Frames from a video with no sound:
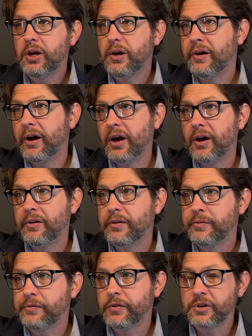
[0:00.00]

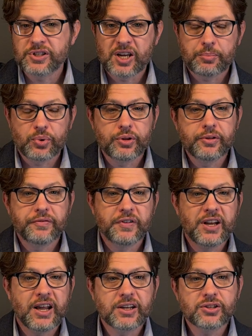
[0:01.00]
For example, the
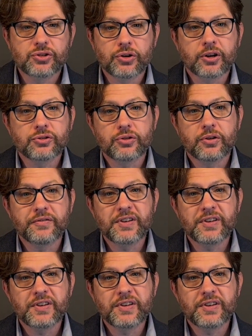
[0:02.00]
phonetic structure of